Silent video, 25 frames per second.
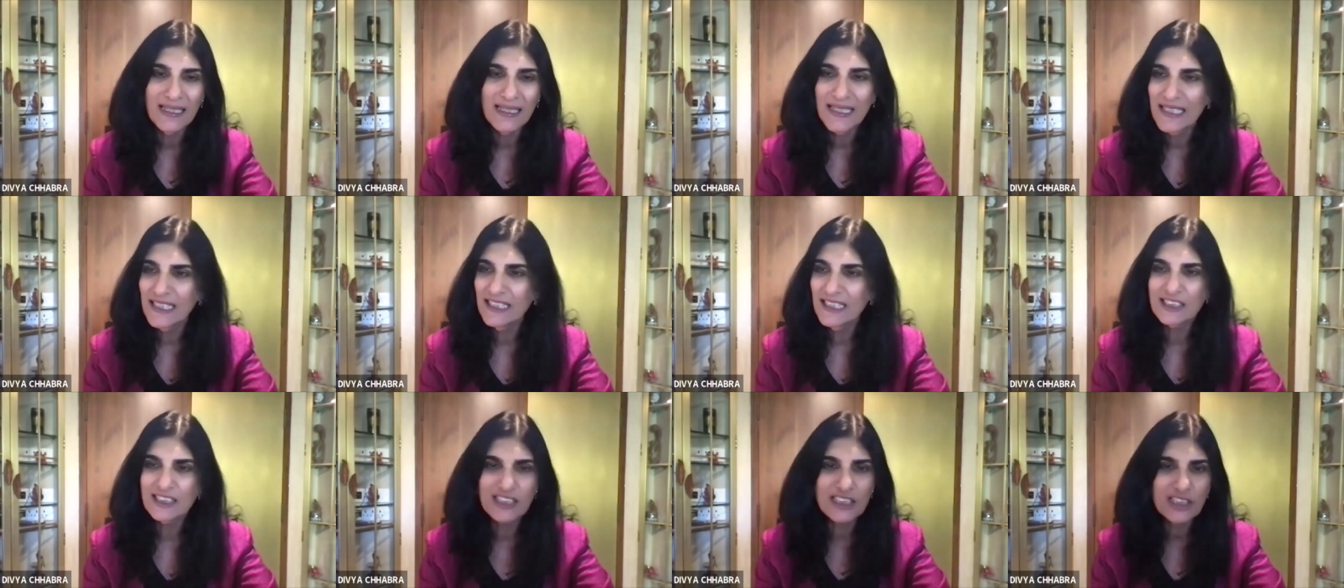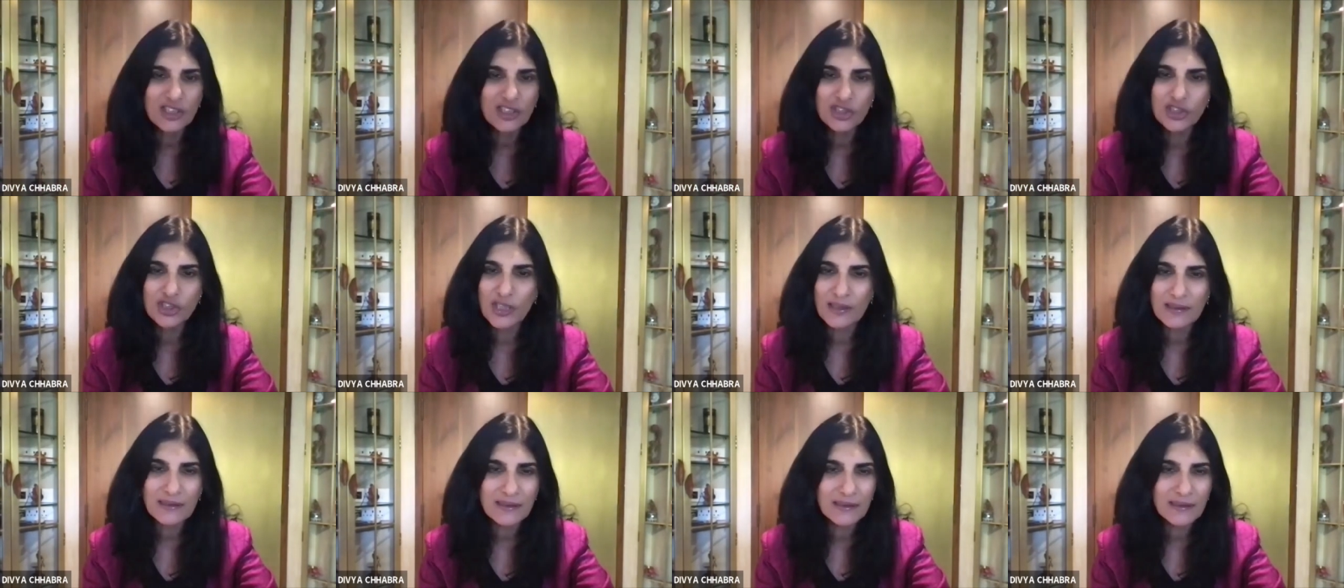Is it
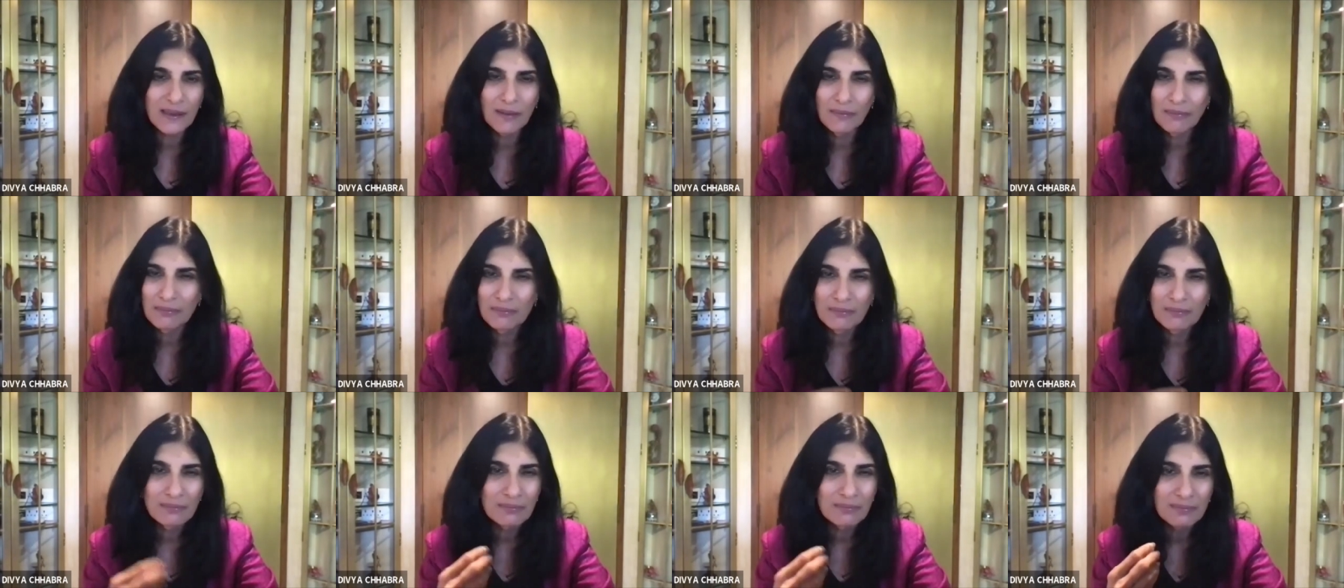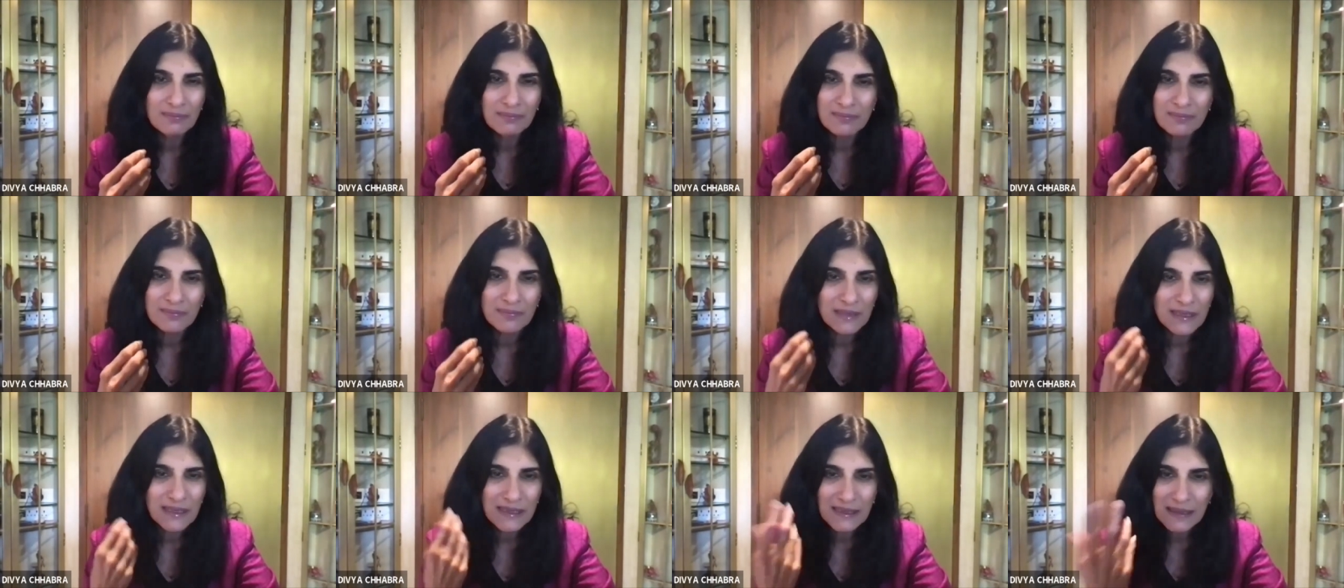just some
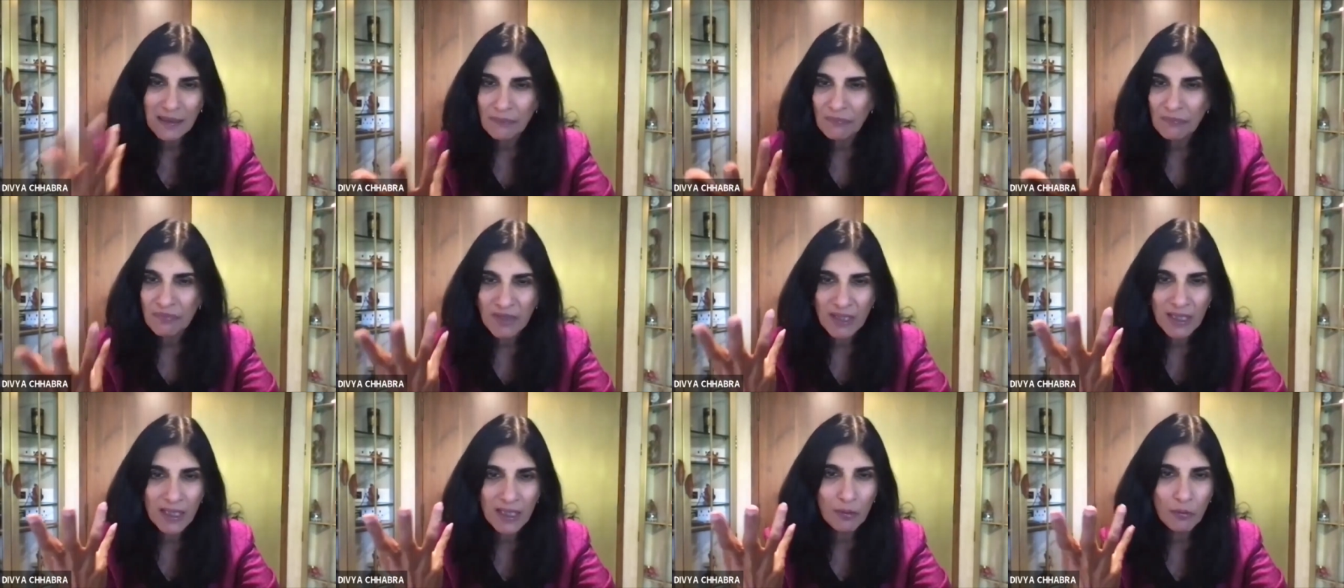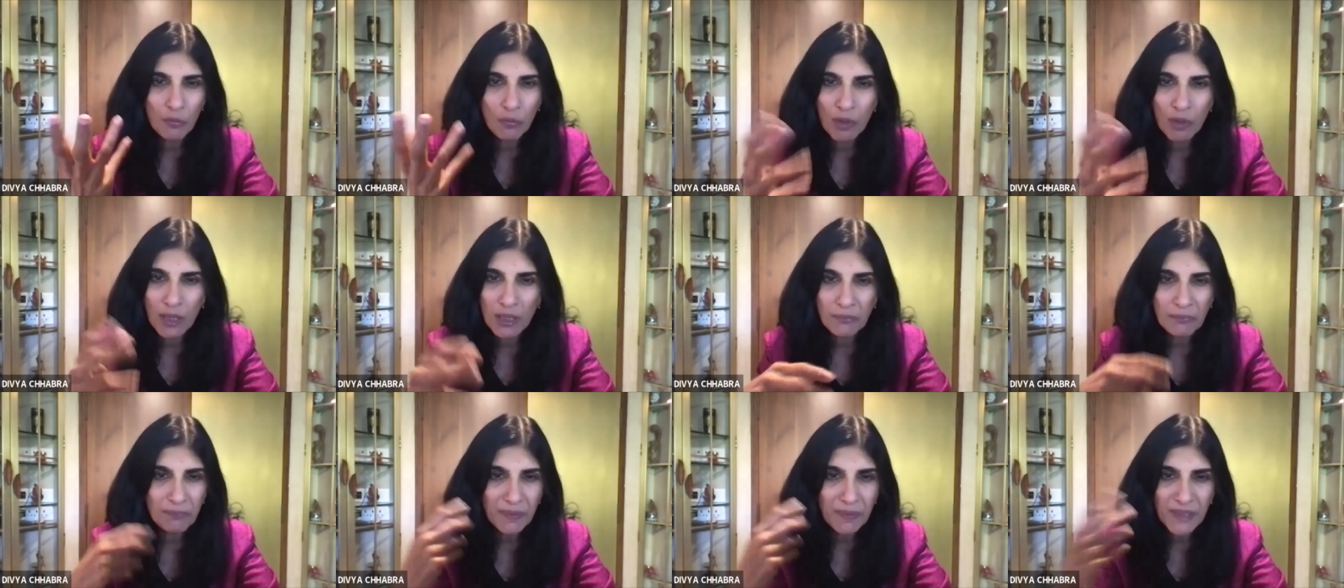something
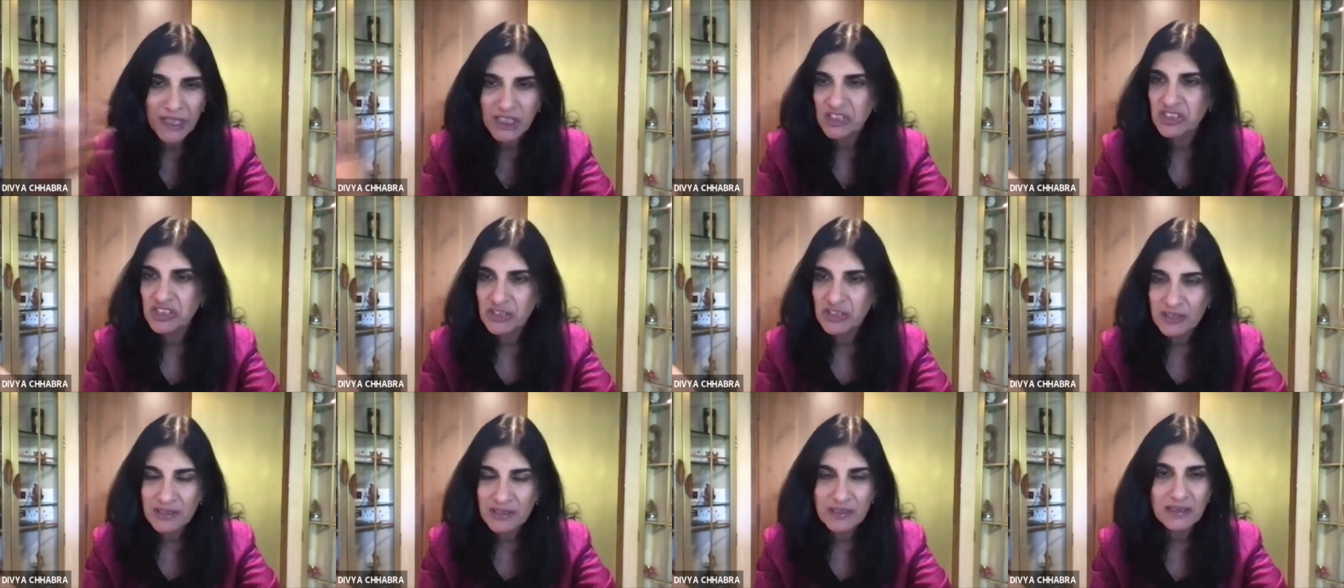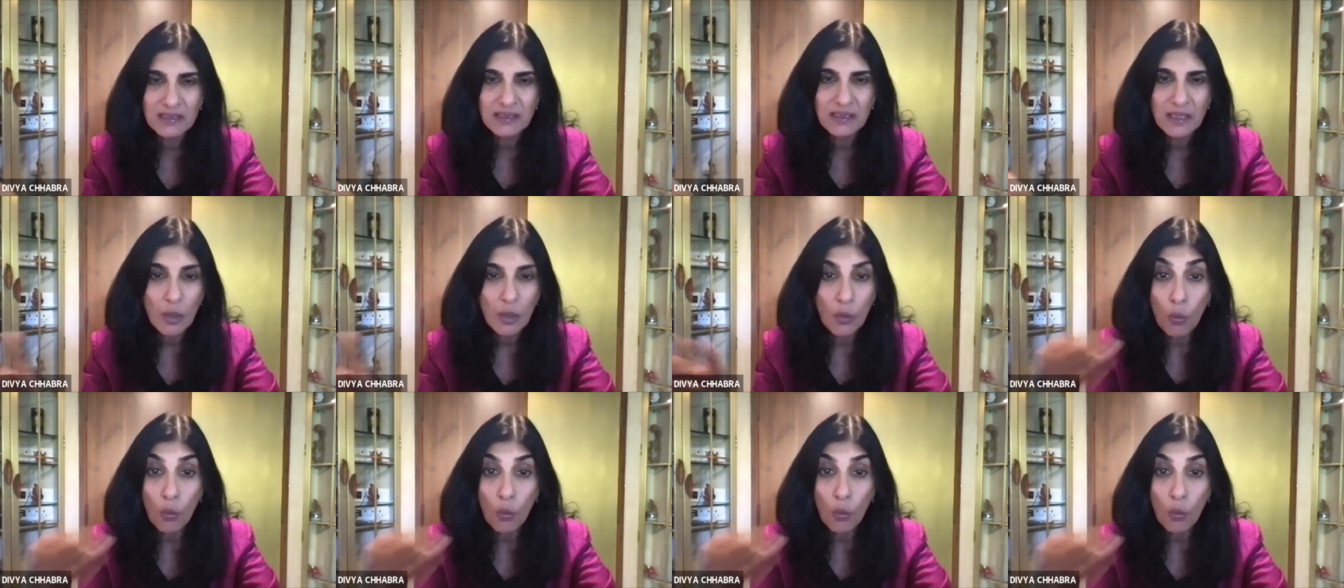one patient,